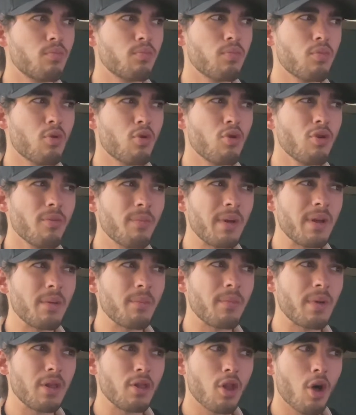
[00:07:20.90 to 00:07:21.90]
Could have been a
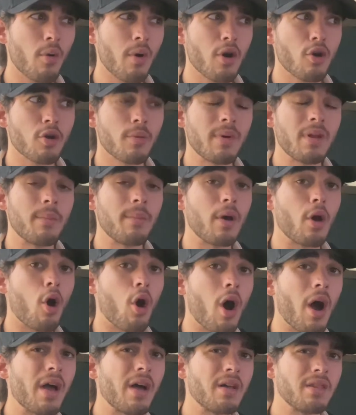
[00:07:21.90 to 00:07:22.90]
bit lower, could have been a bit
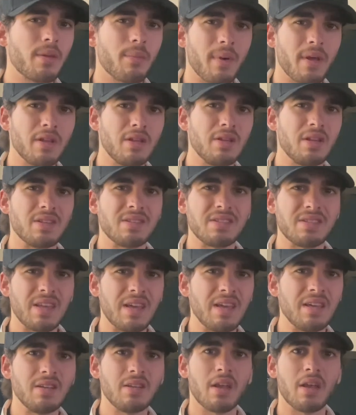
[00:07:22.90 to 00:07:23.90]
higher, depending the
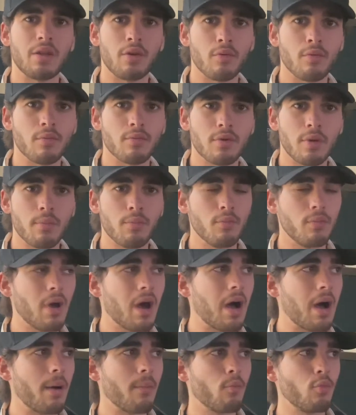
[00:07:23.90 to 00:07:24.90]
scene
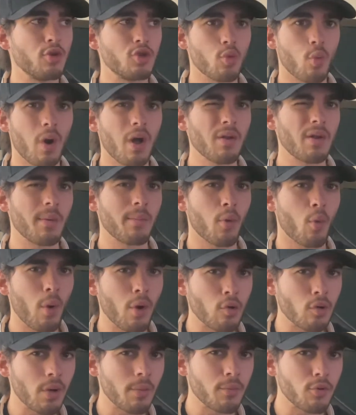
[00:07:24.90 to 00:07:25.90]
and which one, number one or
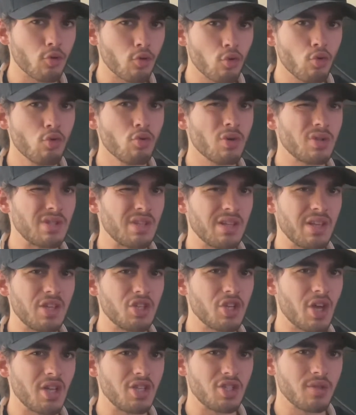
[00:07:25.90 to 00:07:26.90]
number two, because he did
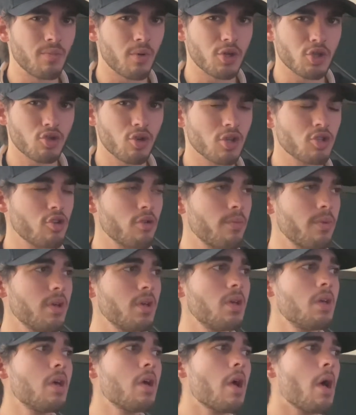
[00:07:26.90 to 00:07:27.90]
change his body structure a bit.
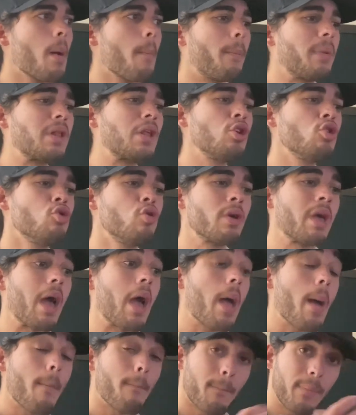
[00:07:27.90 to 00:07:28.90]
But then you look at
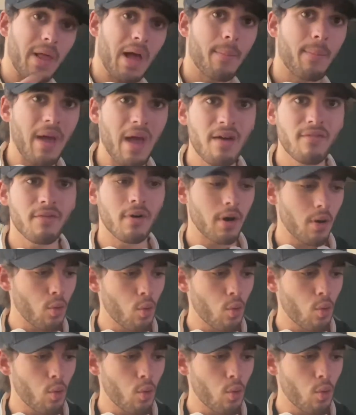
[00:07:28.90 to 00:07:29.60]
Black Panther,